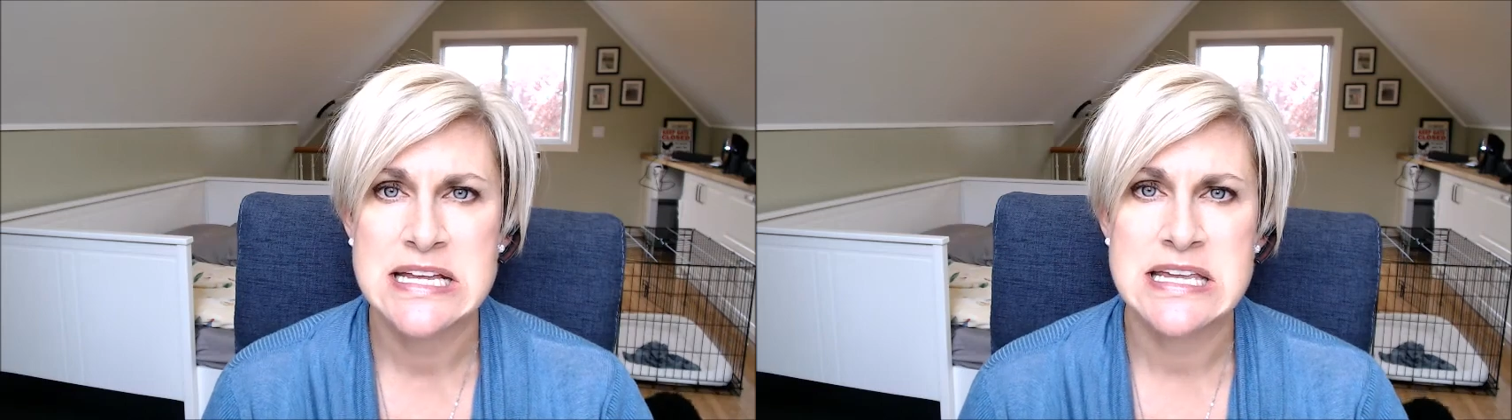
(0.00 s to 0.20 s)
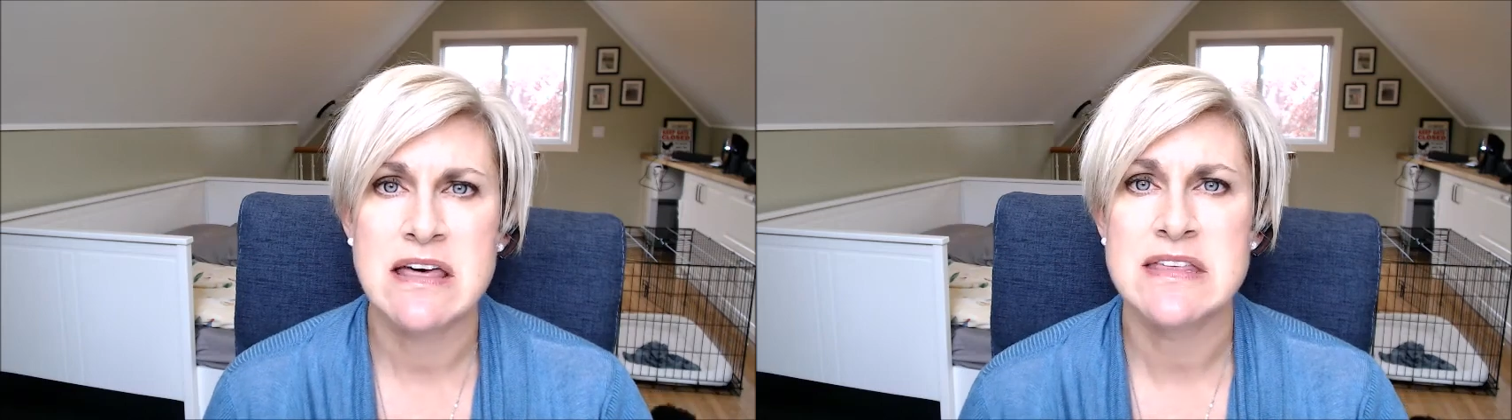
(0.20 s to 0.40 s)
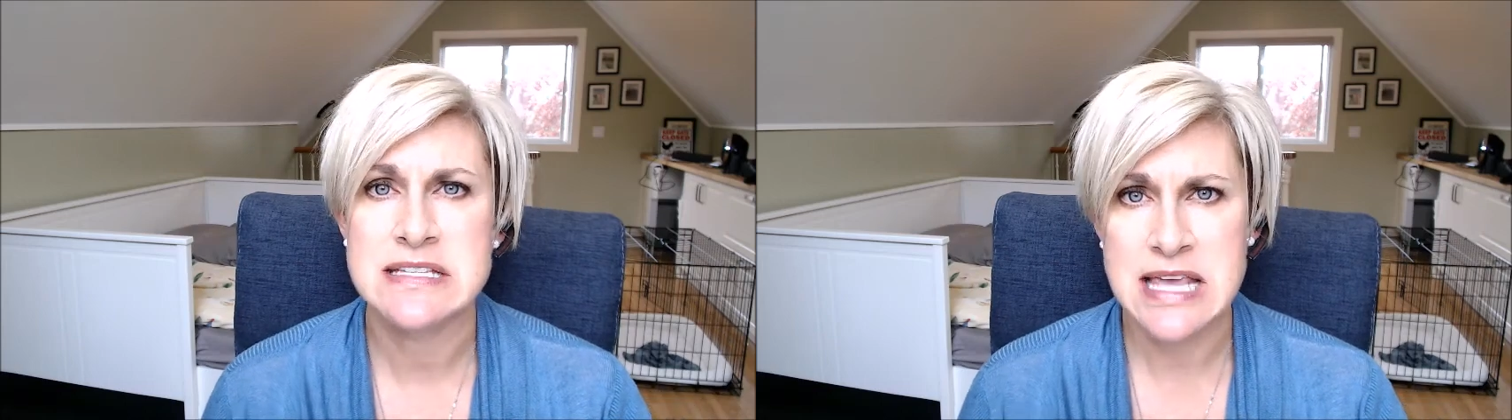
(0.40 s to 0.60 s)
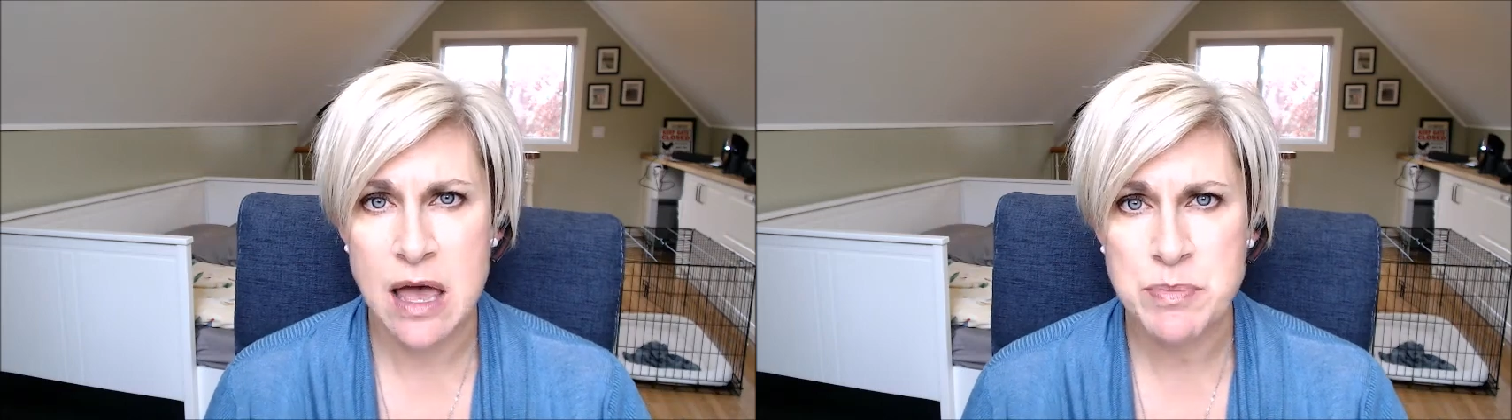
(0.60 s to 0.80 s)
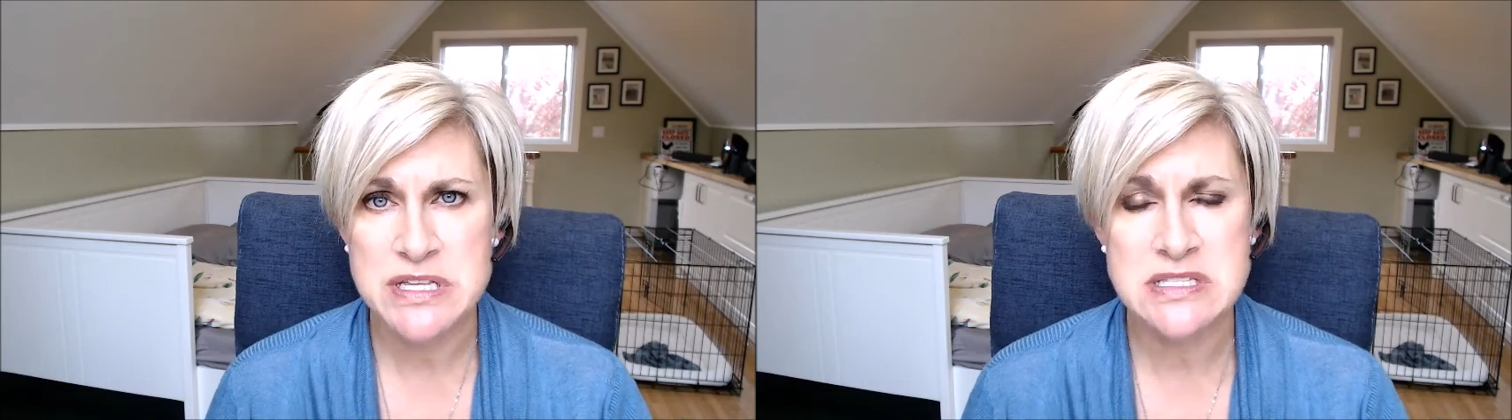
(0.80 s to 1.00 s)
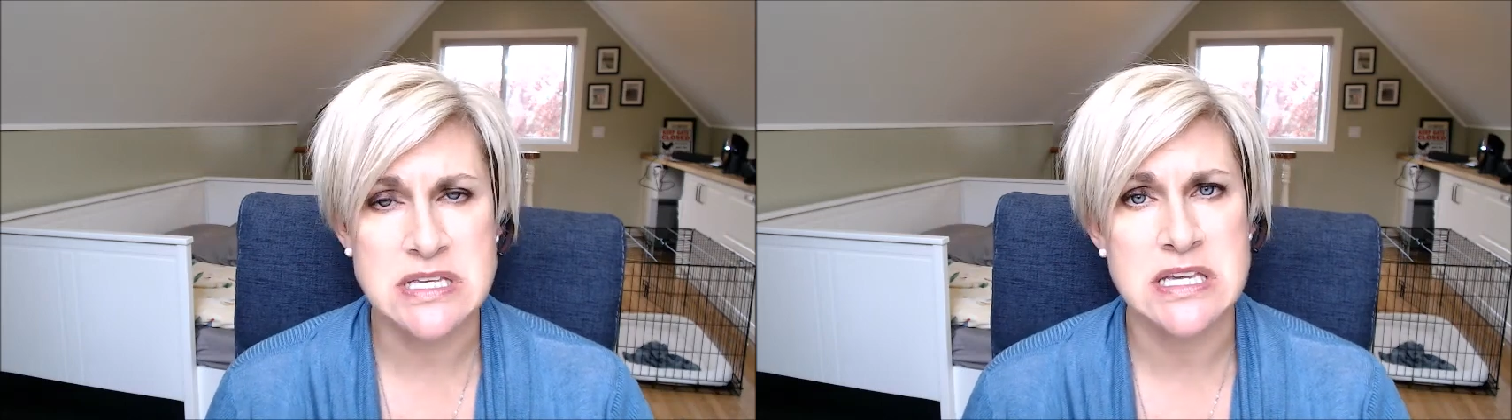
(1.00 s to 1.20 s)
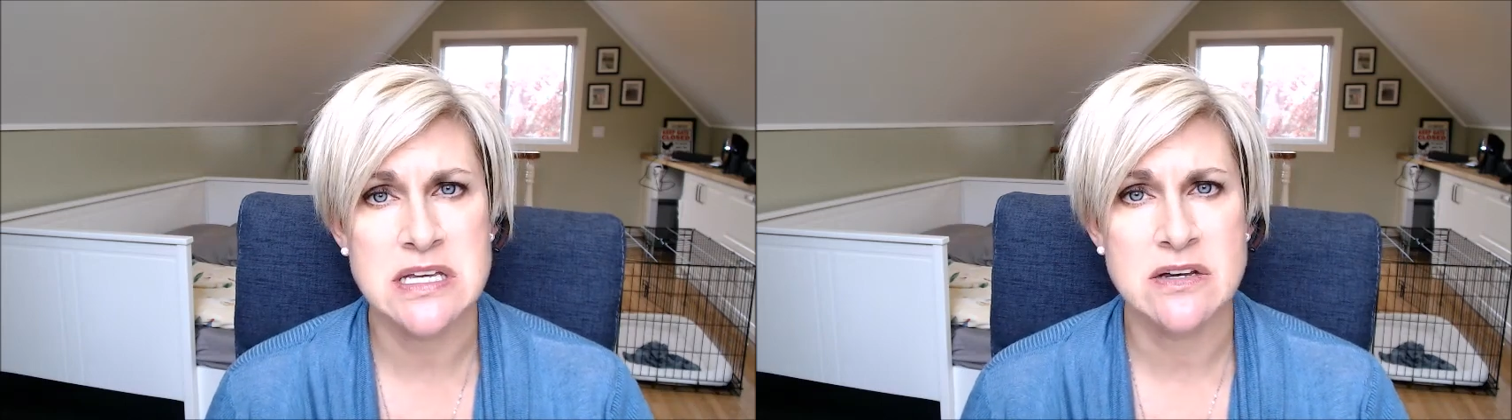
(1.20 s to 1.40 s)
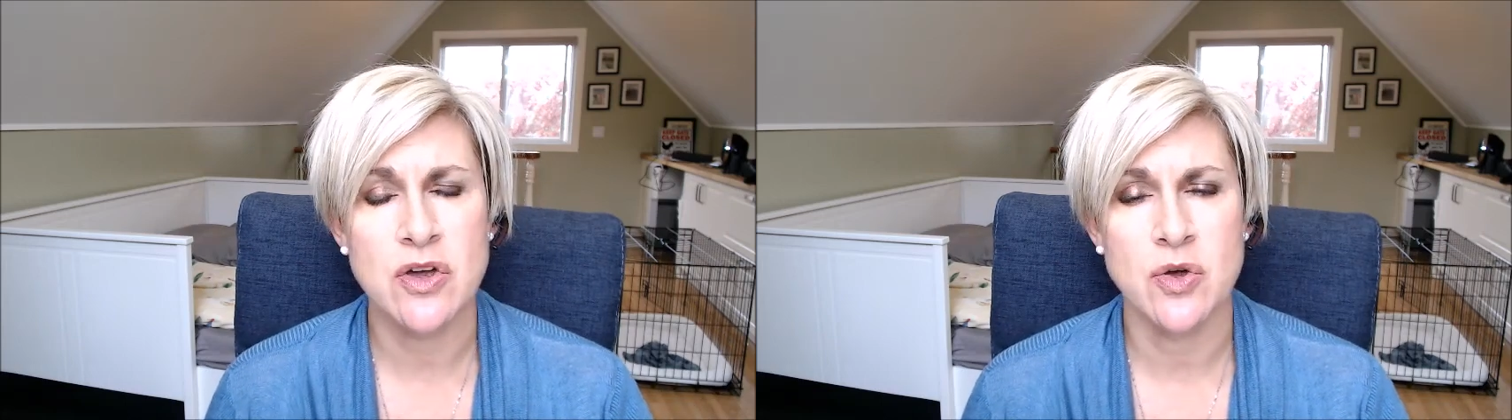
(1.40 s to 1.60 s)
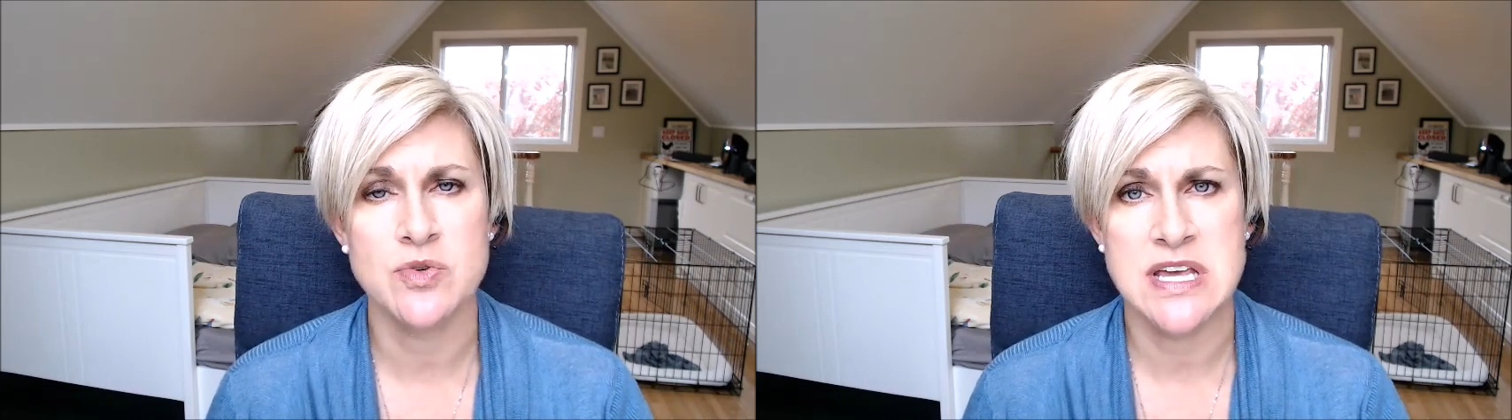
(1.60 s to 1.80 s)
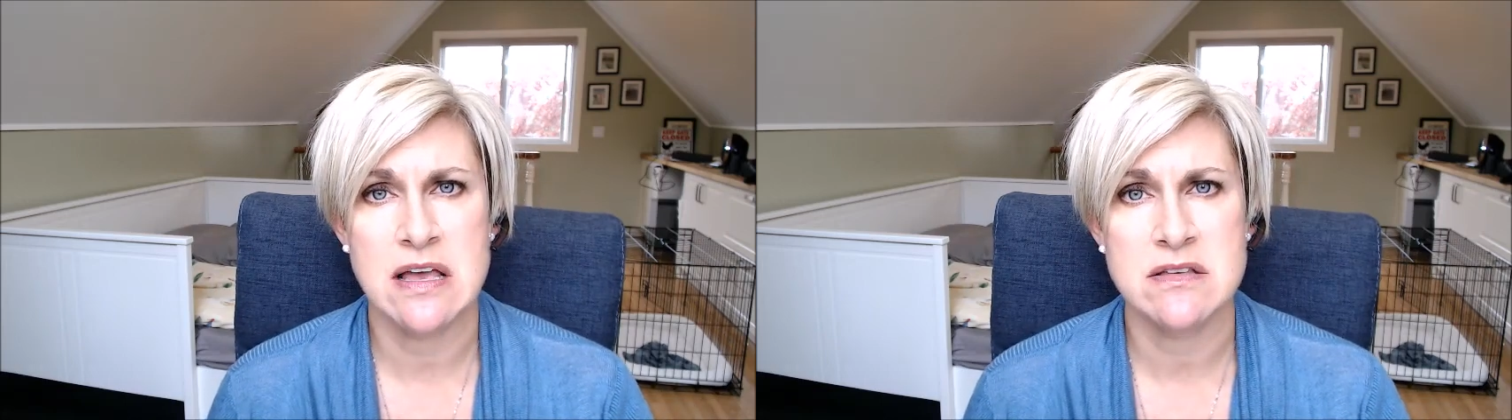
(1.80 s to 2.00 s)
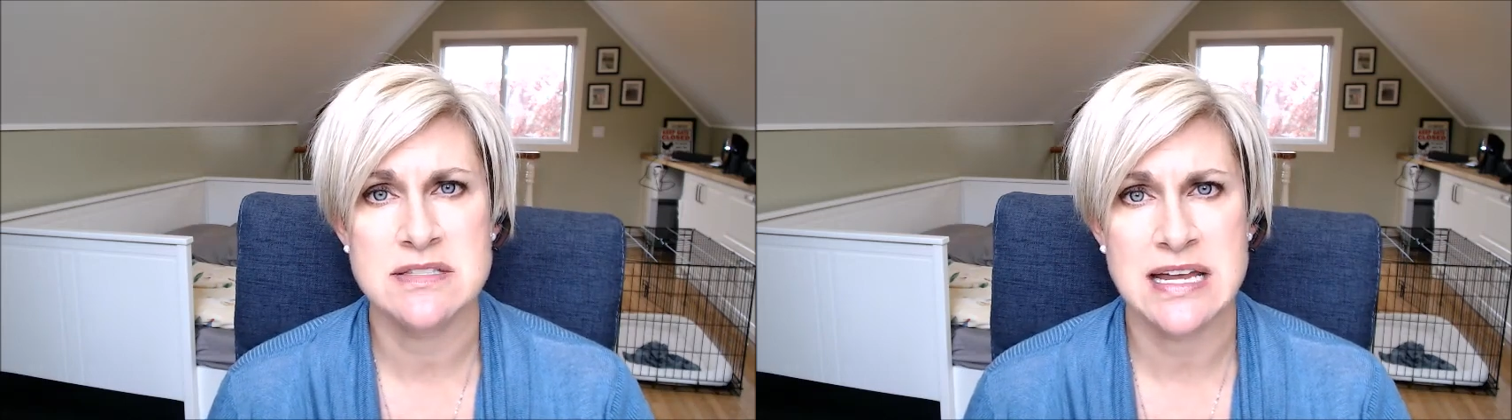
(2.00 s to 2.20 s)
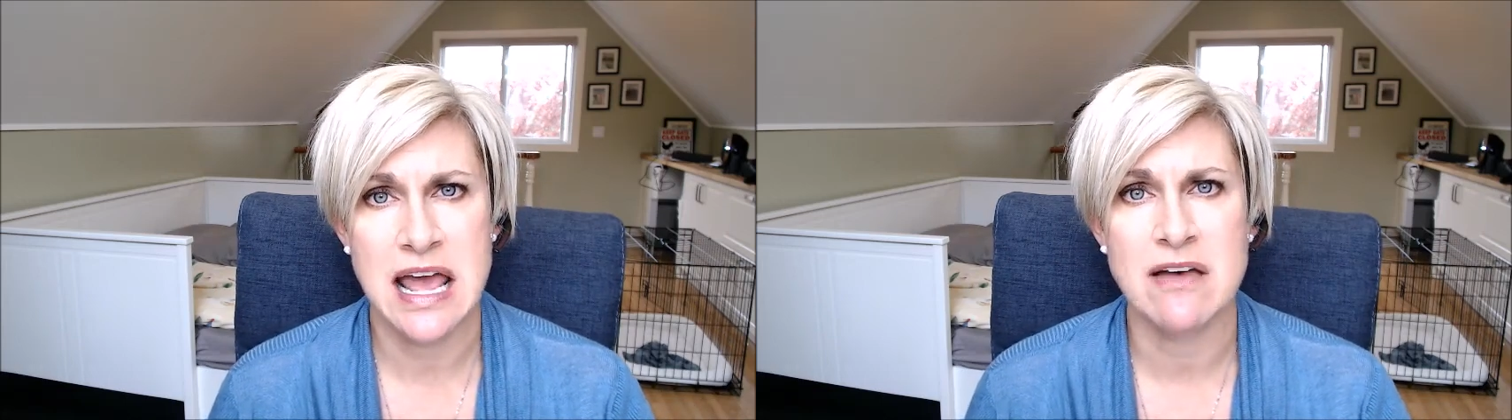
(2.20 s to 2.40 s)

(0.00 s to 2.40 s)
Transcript: Now, this happens in hotels that